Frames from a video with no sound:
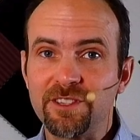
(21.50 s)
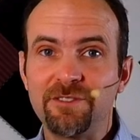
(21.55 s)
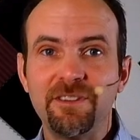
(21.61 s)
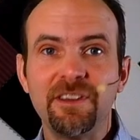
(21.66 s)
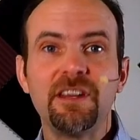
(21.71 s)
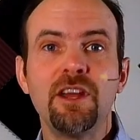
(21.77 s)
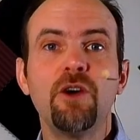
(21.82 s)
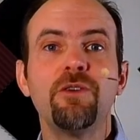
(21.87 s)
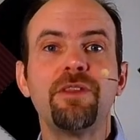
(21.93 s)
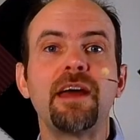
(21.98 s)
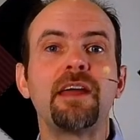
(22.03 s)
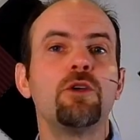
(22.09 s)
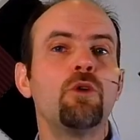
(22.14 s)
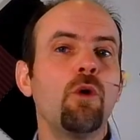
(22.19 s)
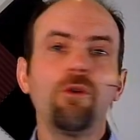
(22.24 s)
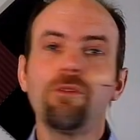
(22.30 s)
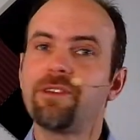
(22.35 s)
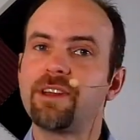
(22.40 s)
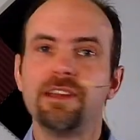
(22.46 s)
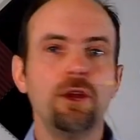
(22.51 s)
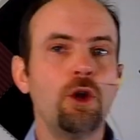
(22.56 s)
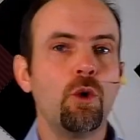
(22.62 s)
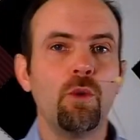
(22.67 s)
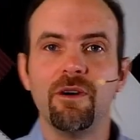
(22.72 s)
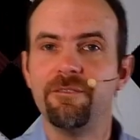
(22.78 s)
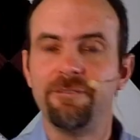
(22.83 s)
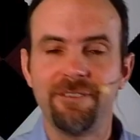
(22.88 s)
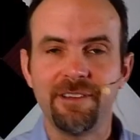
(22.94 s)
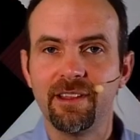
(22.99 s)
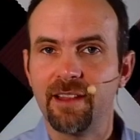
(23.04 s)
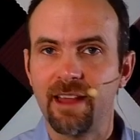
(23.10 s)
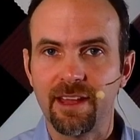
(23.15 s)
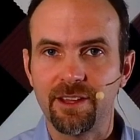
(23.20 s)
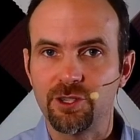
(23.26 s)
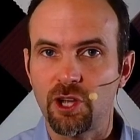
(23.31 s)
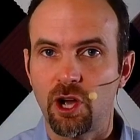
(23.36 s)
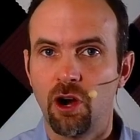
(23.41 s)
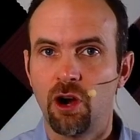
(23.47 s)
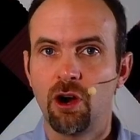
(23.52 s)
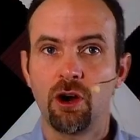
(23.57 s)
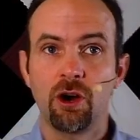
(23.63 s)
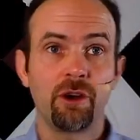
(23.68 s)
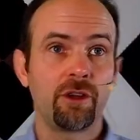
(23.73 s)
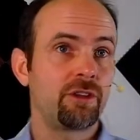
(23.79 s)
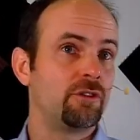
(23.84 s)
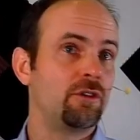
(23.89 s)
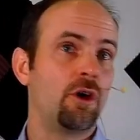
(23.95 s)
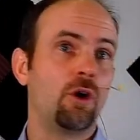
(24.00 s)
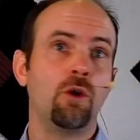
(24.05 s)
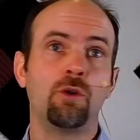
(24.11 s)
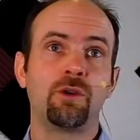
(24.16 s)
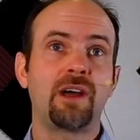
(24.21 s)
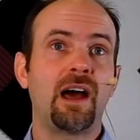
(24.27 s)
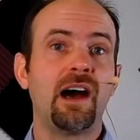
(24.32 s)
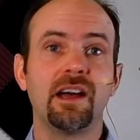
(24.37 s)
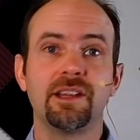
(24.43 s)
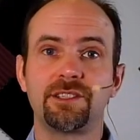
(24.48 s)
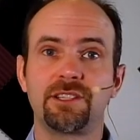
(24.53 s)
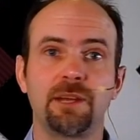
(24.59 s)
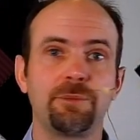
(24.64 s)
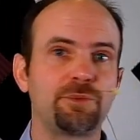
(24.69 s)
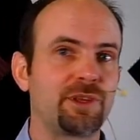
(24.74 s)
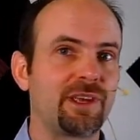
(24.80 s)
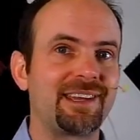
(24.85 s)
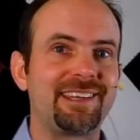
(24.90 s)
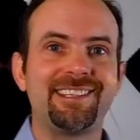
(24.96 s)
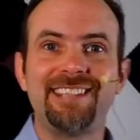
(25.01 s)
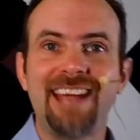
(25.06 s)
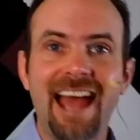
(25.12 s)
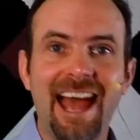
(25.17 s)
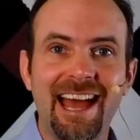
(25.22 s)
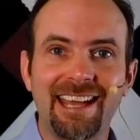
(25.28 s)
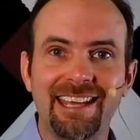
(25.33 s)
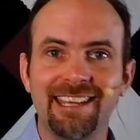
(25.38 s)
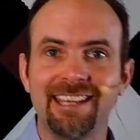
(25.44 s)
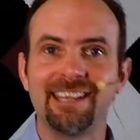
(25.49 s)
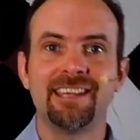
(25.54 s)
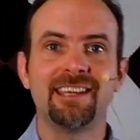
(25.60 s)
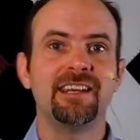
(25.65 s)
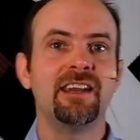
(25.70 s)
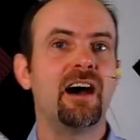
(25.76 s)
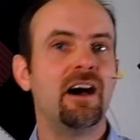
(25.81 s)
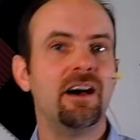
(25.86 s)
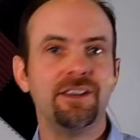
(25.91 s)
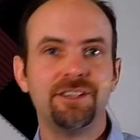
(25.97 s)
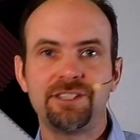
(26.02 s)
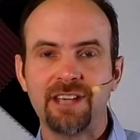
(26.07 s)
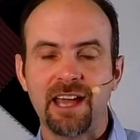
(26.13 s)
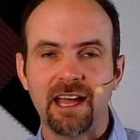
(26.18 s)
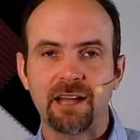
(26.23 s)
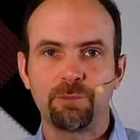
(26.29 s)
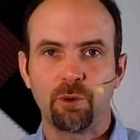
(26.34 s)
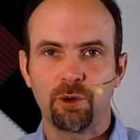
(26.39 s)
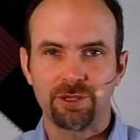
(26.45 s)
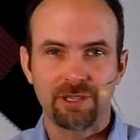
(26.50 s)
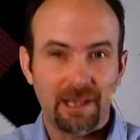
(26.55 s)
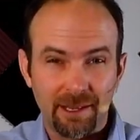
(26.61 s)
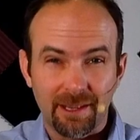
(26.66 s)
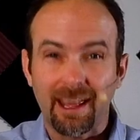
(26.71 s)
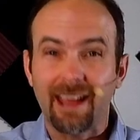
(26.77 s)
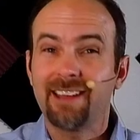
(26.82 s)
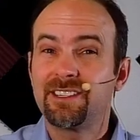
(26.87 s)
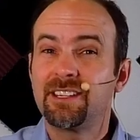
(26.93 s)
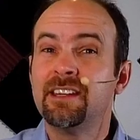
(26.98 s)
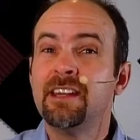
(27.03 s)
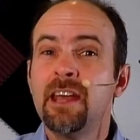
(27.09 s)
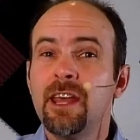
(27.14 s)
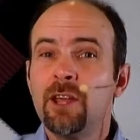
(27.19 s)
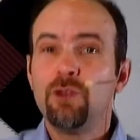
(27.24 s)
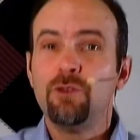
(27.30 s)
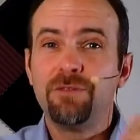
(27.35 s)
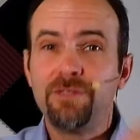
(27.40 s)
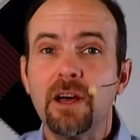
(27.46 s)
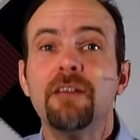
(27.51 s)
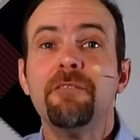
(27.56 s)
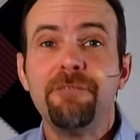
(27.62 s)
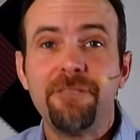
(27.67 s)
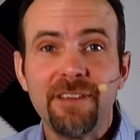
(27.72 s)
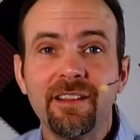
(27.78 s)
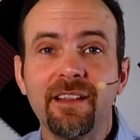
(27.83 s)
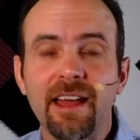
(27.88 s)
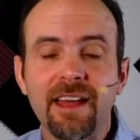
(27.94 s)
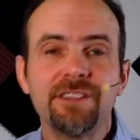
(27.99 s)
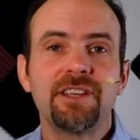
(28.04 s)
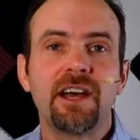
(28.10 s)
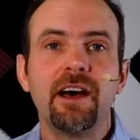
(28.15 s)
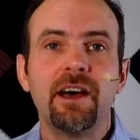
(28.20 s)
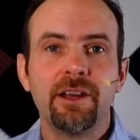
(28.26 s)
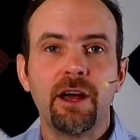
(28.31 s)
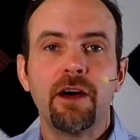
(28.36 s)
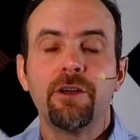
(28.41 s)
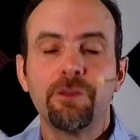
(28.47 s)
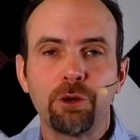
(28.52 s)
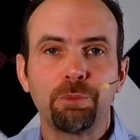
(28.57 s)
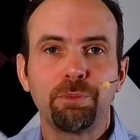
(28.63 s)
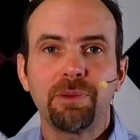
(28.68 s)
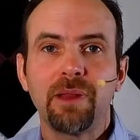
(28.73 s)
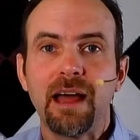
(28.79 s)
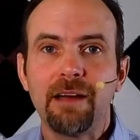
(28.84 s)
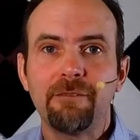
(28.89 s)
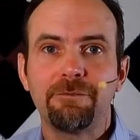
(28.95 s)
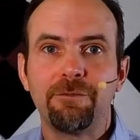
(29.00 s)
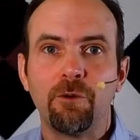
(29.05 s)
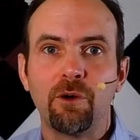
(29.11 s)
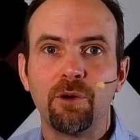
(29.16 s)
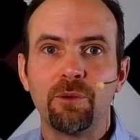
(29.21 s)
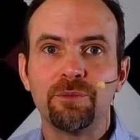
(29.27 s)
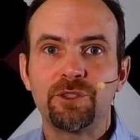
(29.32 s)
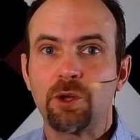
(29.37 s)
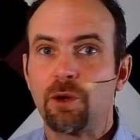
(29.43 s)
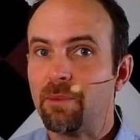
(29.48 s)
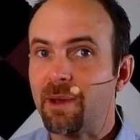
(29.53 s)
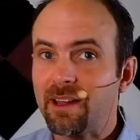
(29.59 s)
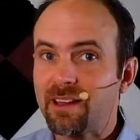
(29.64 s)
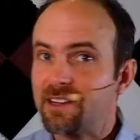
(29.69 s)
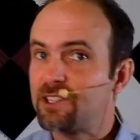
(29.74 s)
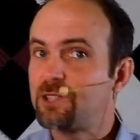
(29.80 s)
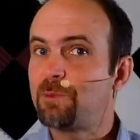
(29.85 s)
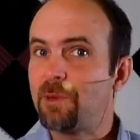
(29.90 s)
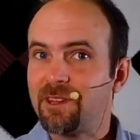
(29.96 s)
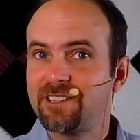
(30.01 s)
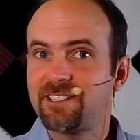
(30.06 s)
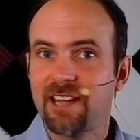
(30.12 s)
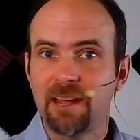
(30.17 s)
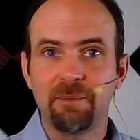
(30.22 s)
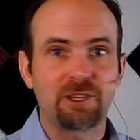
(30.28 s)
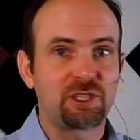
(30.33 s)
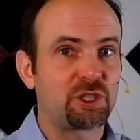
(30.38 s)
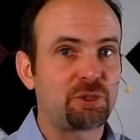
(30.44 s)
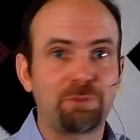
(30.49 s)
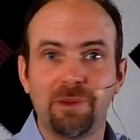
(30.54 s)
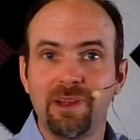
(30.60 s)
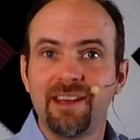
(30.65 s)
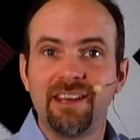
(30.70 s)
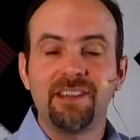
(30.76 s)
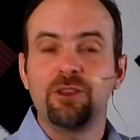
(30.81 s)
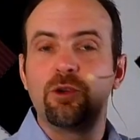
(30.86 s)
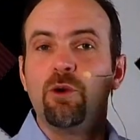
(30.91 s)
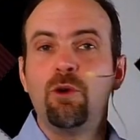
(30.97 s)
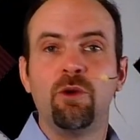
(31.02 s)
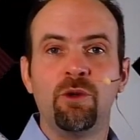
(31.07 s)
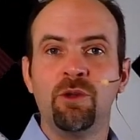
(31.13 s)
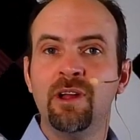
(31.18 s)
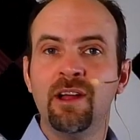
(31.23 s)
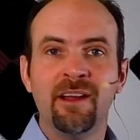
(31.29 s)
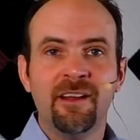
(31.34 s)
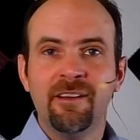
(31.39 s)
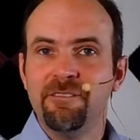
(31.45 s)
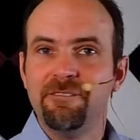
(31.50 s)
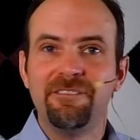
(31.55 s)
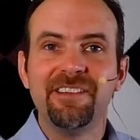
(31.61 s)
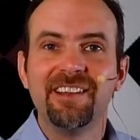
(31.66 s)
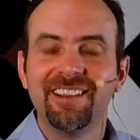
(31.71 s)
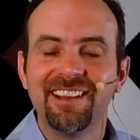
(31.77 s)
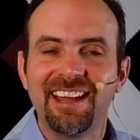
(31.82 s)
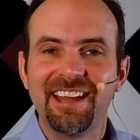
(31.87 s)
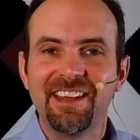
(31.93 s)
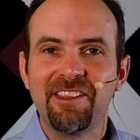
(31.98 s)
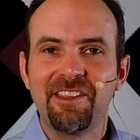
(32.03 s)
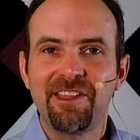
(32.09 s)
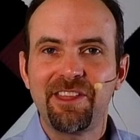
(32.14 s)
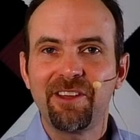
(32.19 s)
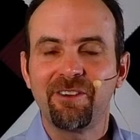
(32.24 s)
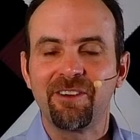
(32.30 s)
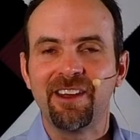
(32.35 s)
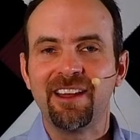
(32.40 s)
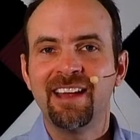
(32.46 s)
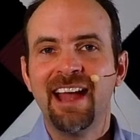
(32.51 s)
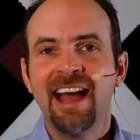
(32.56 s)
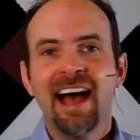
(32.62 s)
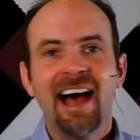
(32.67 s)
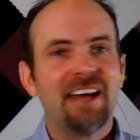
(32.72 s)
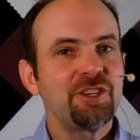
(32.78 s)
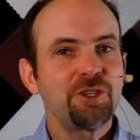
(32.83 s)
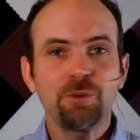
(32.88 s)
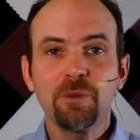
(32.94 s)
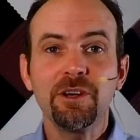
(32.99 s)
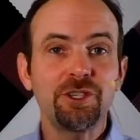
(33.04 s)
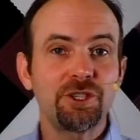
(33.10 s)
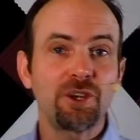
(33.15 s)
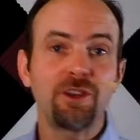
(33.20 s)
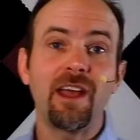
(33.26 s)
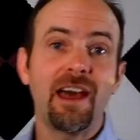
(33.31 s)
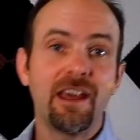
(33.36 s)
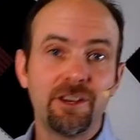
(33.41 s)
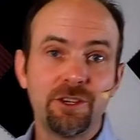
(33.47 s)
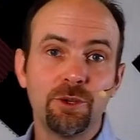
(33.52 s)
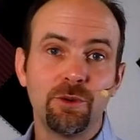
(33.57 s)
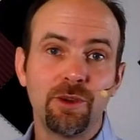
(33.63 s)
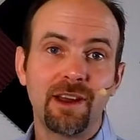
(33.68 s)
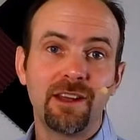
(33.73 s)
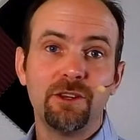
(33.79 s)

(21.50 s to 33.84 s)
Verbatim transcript: video that you already know what VLANs are. You know concepts like tagging and untagged ports, as in you've done VLANs on other platforms, so I'm not going to spend the time explaining the whole VLAN theory. I just want to show you how to do it on